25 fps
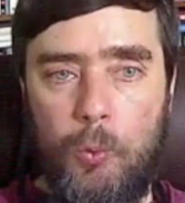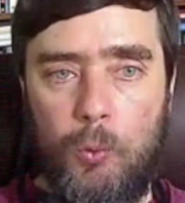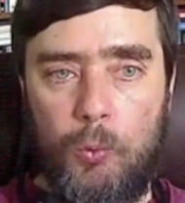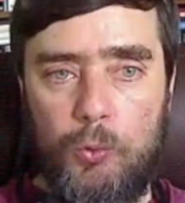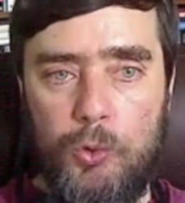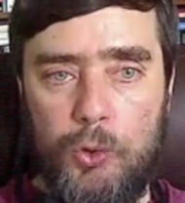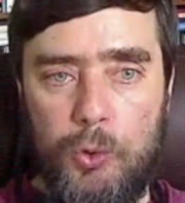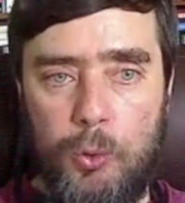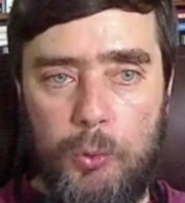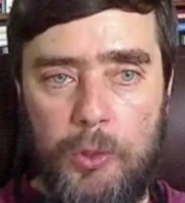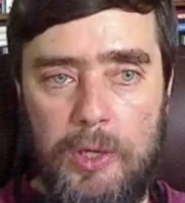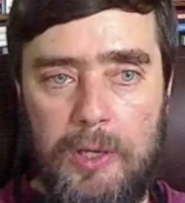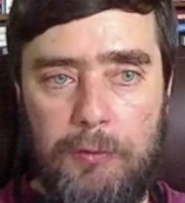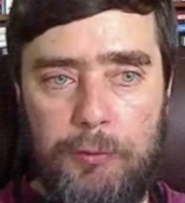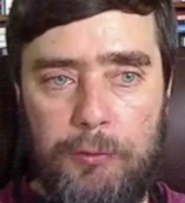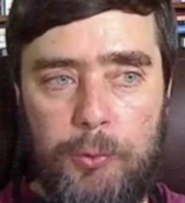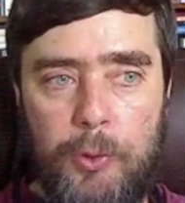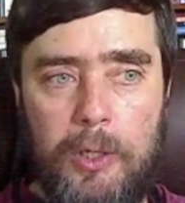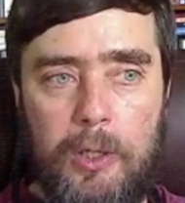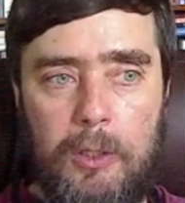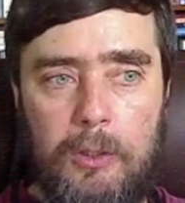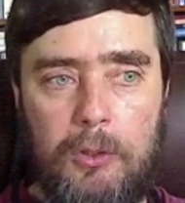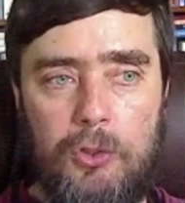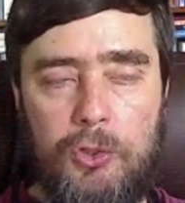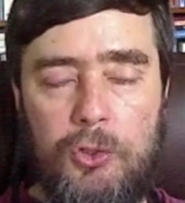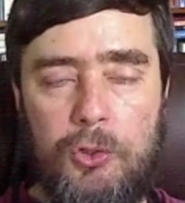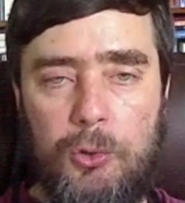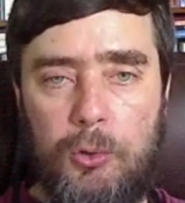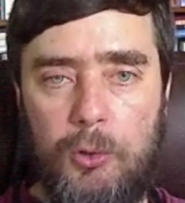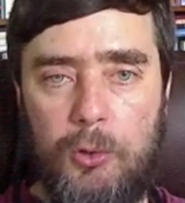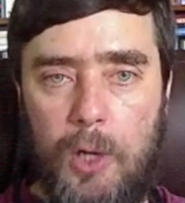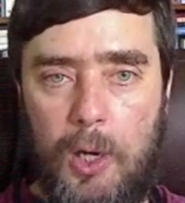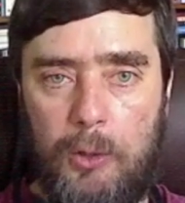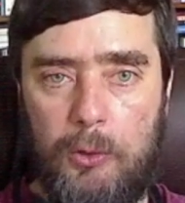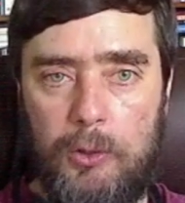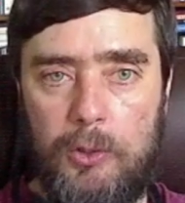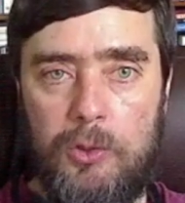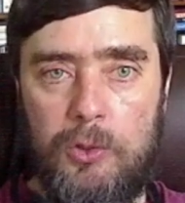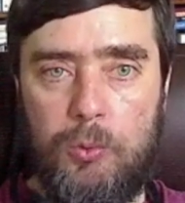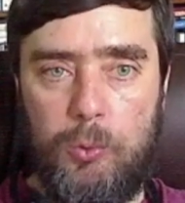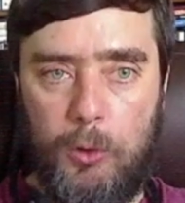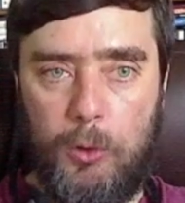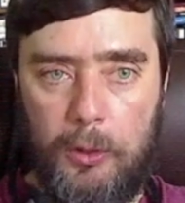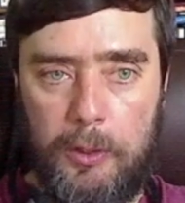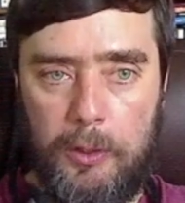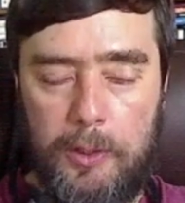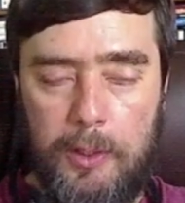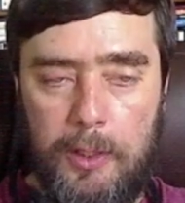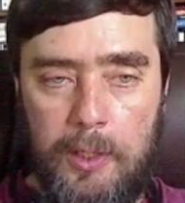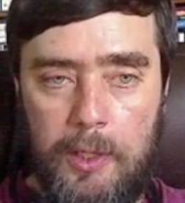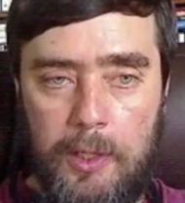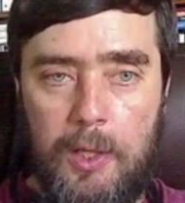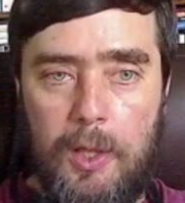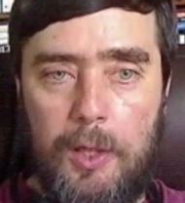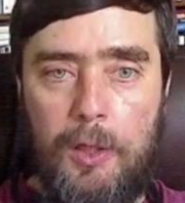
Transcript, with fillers: So so if we understood how this worked,